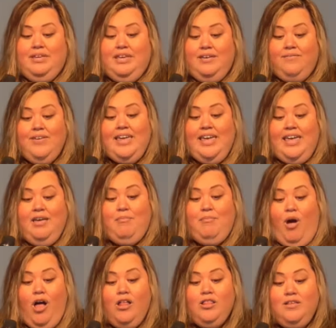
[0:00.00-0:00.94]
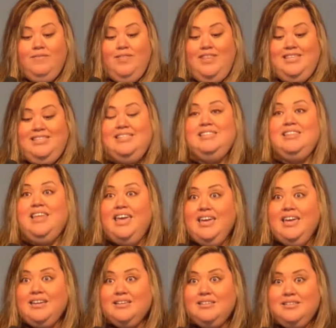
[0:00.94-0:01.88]
giving him all of these
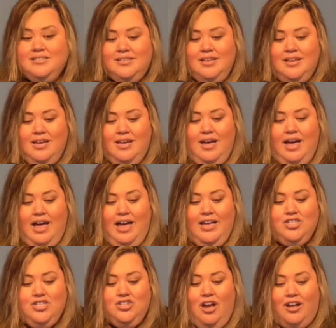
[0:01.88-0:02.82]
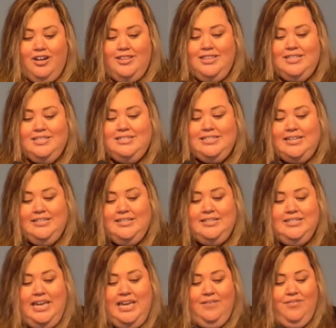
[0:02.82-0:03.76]
things. Jonathan said
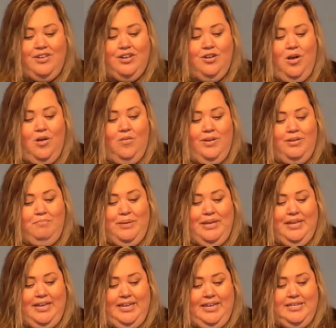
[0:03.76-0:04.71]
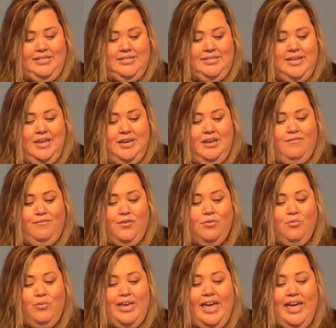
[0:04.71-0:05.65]
to David, "Go in peace,
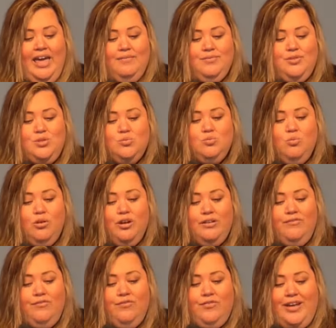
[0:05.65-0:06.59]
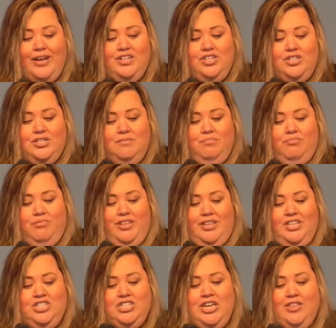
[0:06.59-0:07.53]
for we have sworn friendship
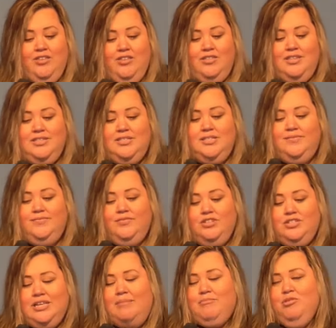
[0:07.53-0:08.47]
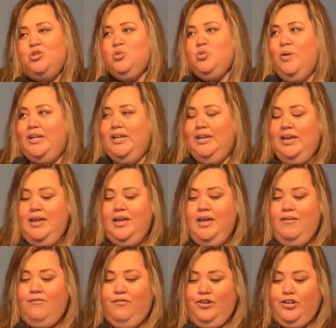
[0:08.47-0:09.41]
with each other." This is 1 Samuel 20,
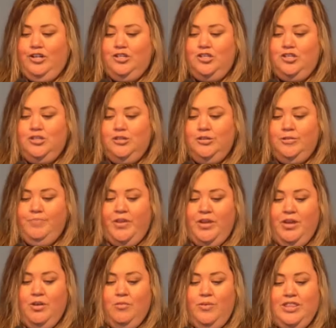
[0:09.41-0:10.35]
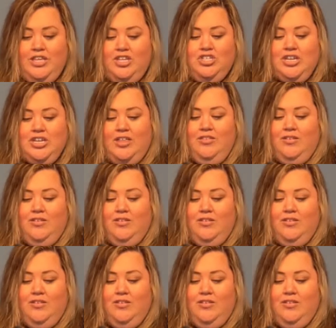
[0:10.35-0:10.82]
42. "With each